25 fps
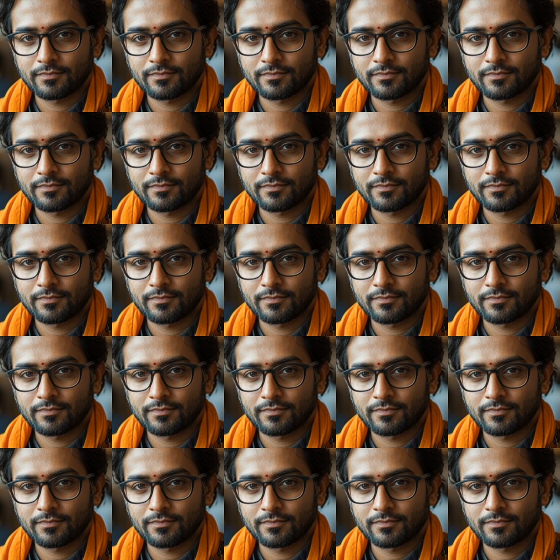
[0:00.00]

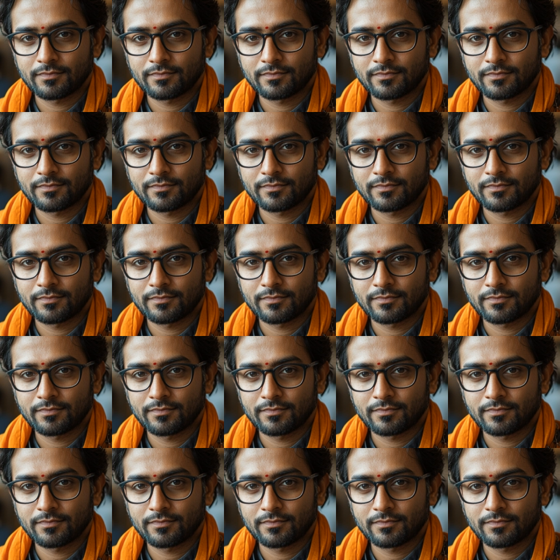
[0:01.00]

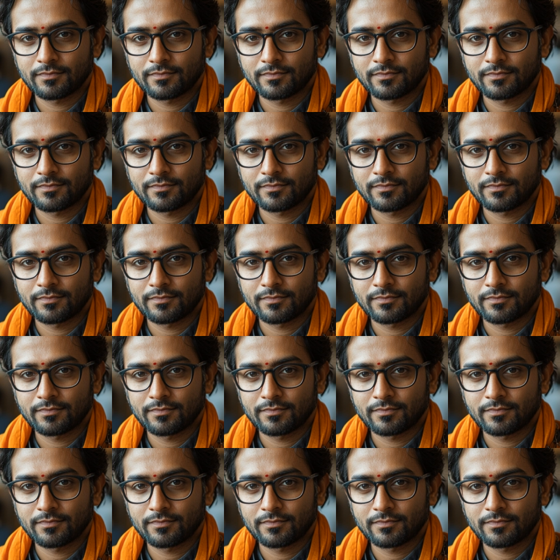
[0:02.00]
[no speech]